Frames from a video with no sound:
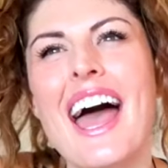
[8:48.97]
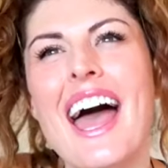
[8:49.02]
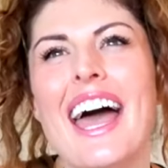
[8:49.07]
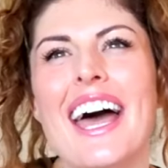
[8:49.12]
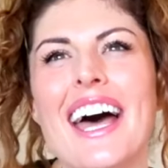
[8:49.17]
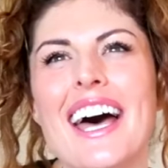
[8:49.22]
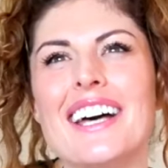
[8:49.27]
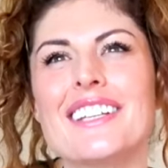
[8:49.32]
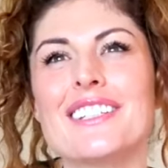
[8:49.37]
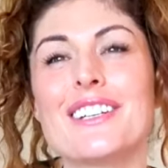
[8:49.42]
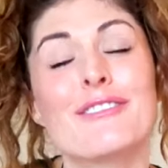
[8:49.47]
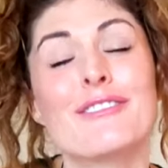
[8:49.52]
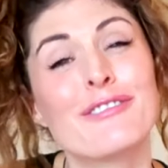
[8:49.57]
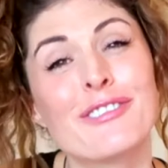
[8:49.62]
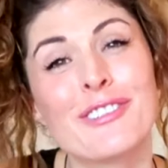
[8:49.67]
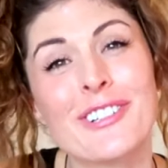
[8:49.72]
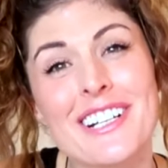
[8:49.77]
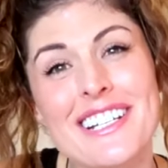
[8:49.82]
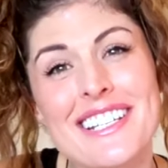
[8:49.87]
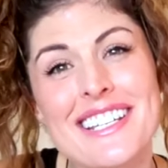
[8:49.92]
And
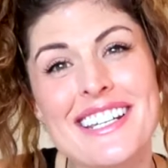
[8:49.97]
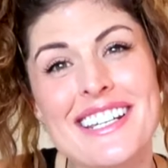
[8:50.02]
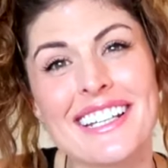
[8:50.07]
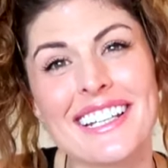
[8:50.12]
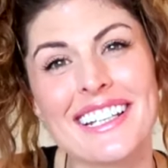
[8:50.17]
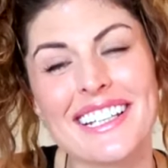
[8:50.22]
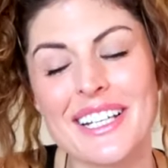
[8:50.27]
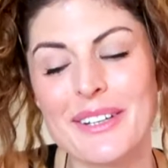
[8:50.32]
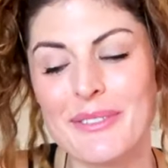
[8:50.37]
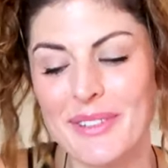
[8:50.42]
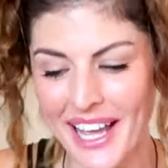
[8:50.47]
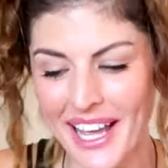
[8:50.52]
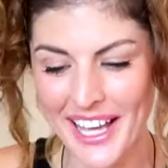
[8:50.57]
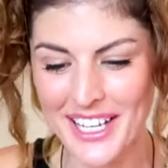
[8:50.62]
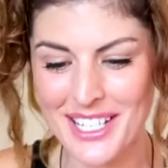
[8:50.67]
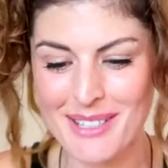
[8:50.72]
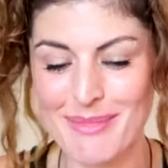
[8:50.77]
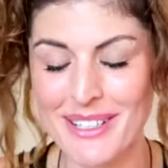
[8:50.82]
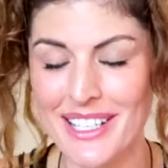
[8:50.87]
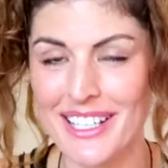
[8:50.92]
unfortunately, we
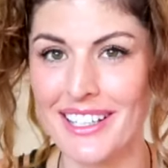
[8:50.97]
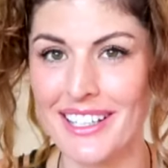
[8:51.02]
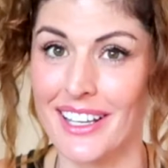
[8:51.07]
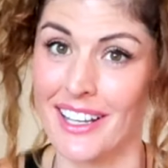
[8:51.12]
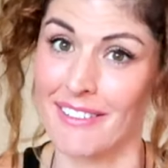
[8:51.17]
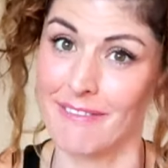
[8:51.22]
had to be